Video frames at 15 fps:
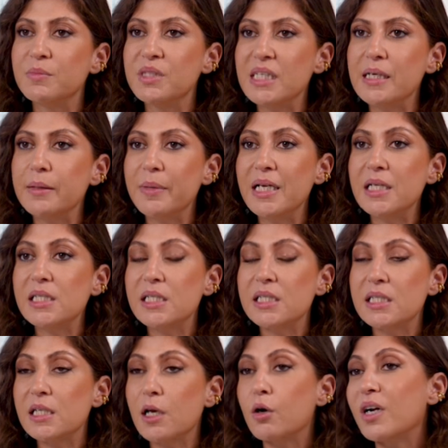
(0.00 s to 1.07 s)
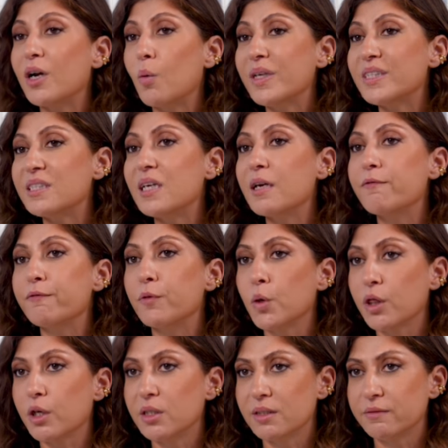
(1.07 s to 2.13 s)
emails requesting
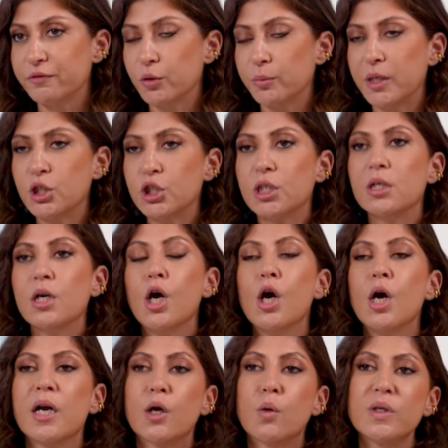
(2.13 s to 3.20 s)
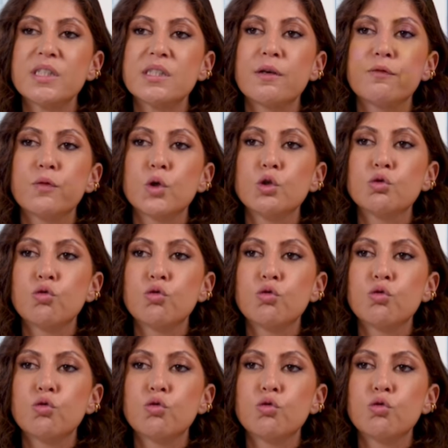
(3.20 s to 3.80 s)
further information, requesting for you to